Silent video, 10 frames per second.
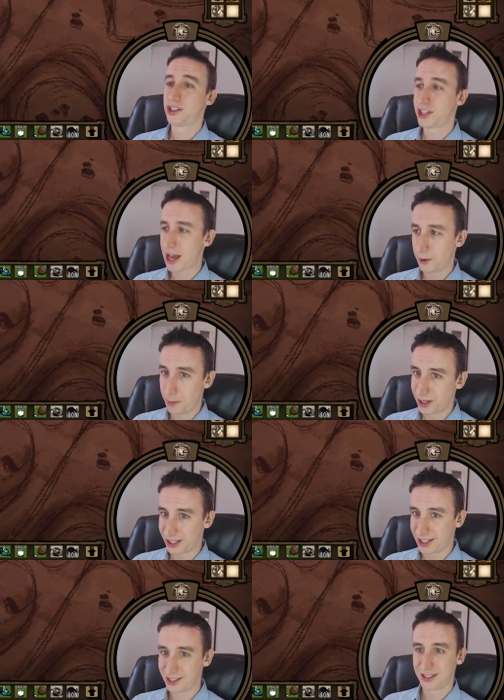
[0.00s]
Shadow
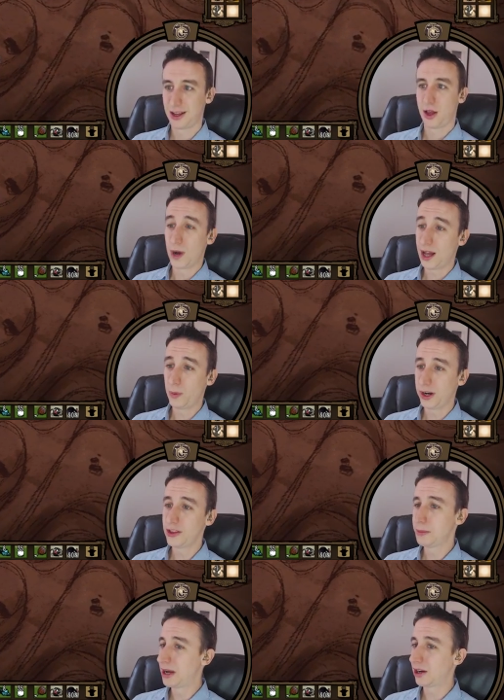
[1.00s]
Monkeys. While
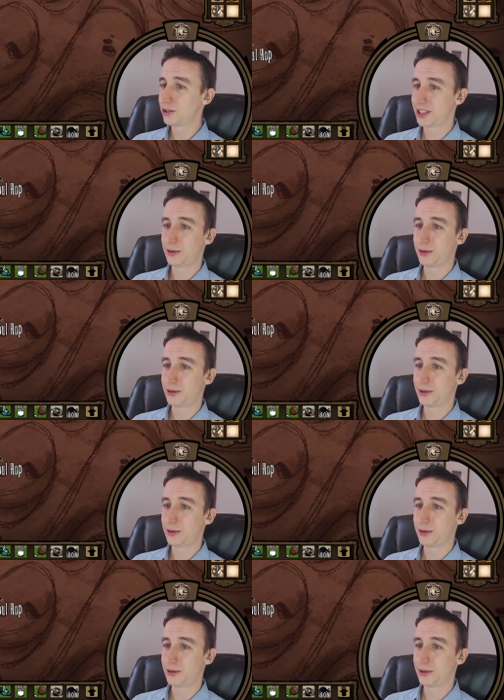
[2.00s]
wearing the Moggles,